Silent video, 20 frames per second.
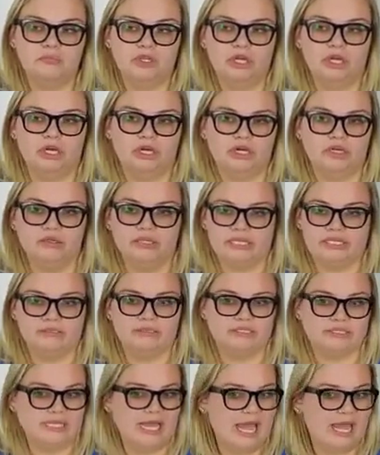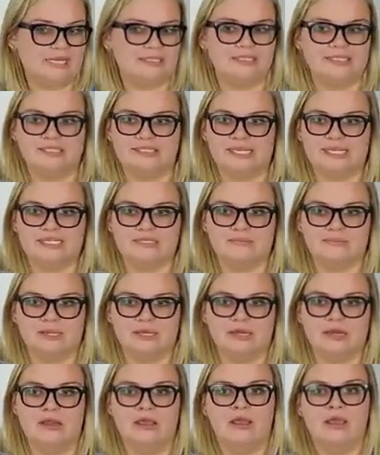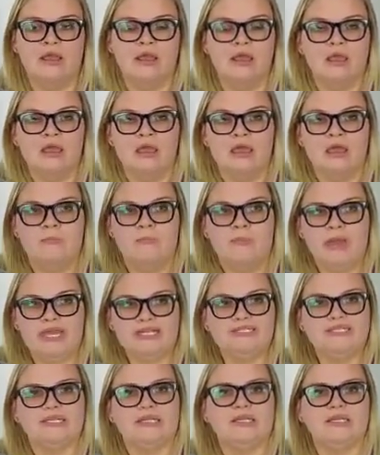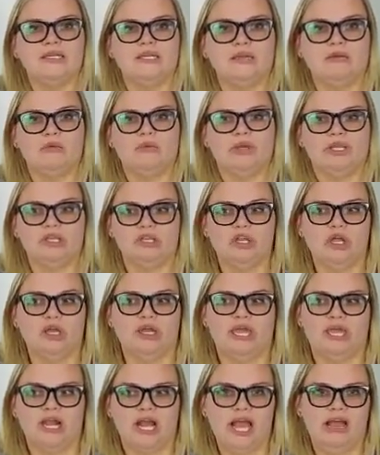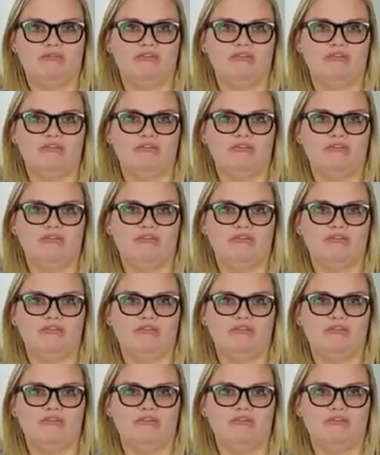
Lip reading: the tax assessment. Basically, we look at